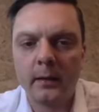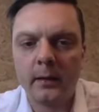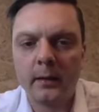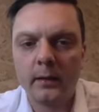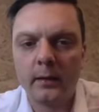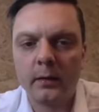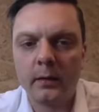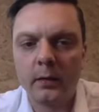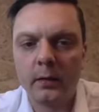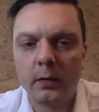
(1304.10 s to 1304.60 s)

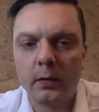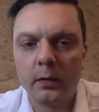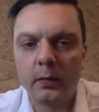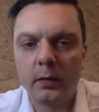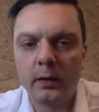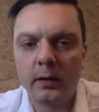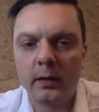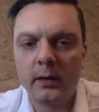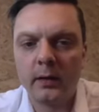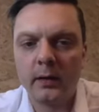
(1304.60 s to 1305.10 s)
know,
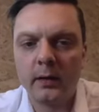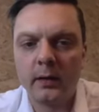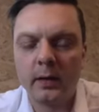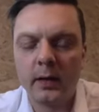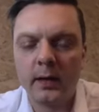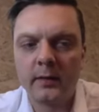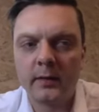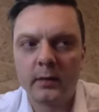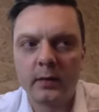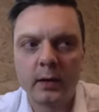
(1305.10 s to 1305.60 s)

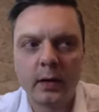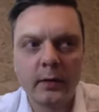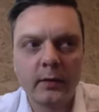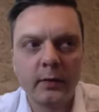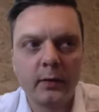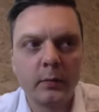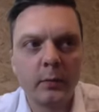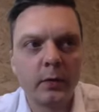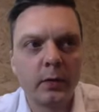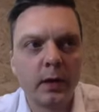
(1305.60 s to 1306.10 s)
as a
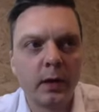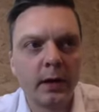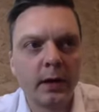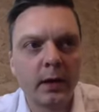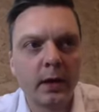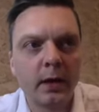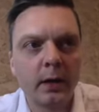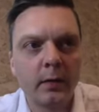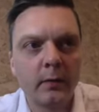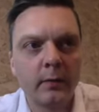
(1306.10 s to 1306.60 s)
customer, I
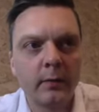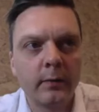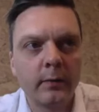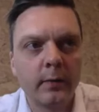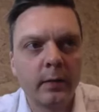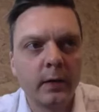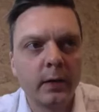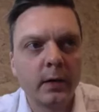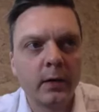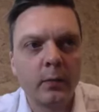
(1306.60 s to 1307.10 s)
kind of,
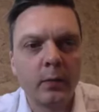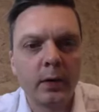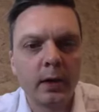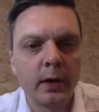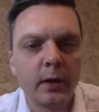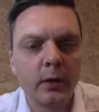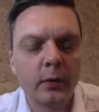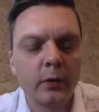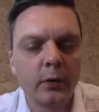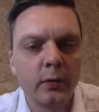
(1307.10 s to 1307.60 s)
when I
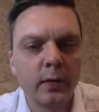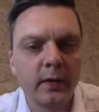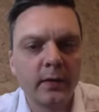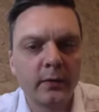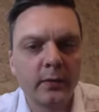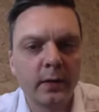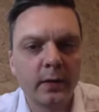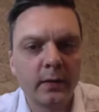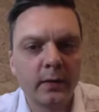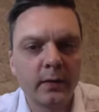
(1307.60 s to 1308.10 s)
go to
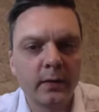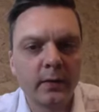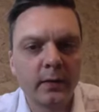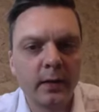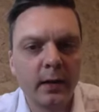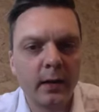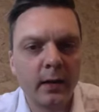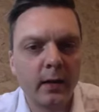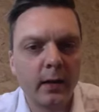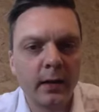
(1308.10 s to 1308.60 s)
restaurants,
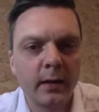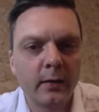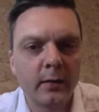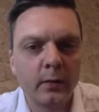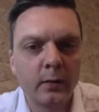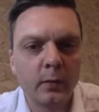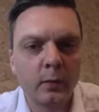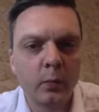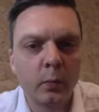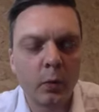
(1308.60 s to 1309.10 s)
I like
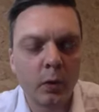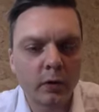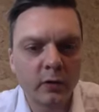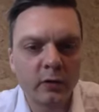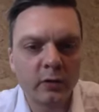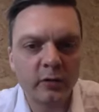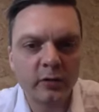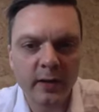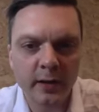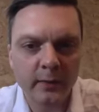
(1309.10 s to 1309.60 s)
to watch
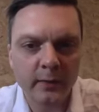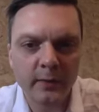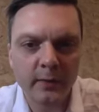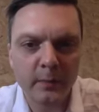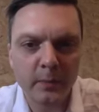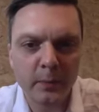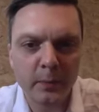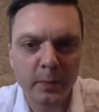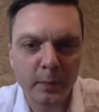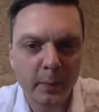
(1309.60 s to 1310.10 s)
chefs
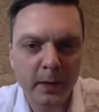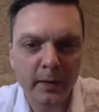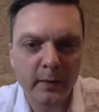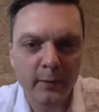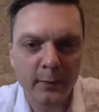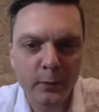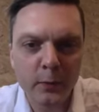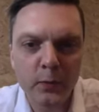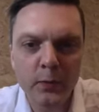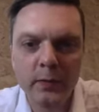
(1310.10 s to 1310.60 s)
prepare
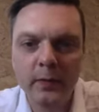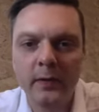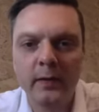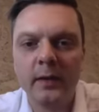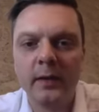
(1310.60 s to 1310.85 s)
food.